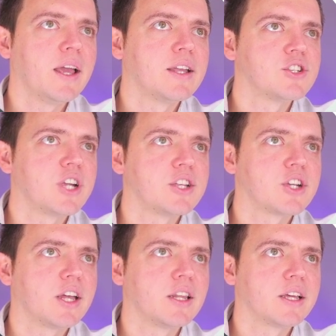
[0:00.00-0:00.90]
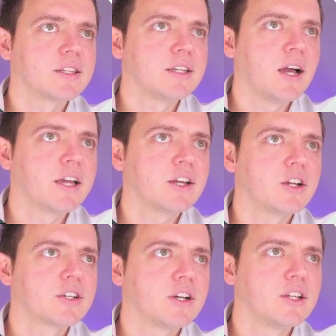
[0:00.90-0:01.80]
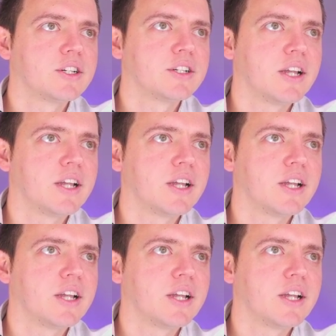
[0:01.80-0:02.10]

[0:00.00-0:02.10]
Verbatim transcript: and change kind of like the icon color,